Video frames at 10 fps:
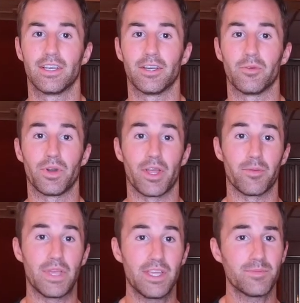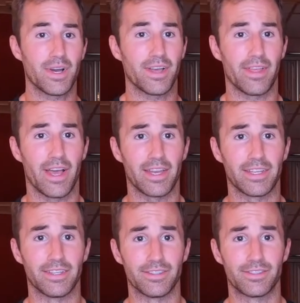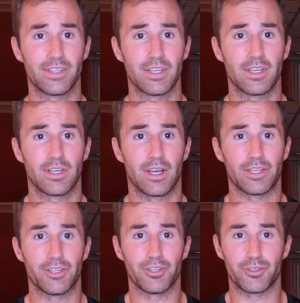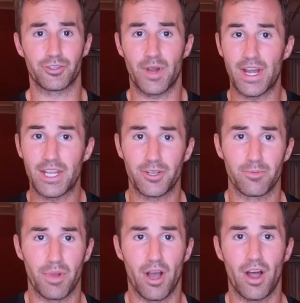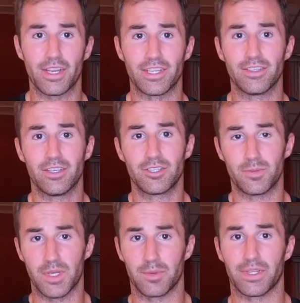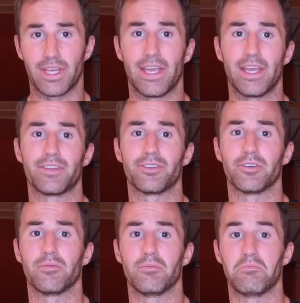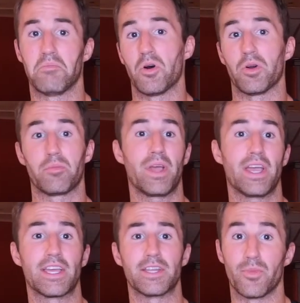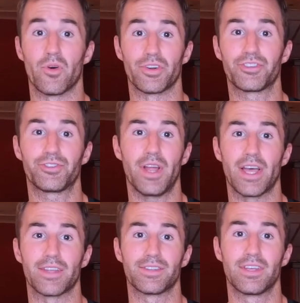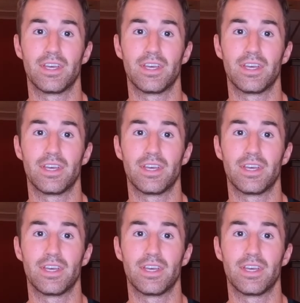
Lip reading: And what I mean by that is, you're training your body to be able to handle more pain, more stress.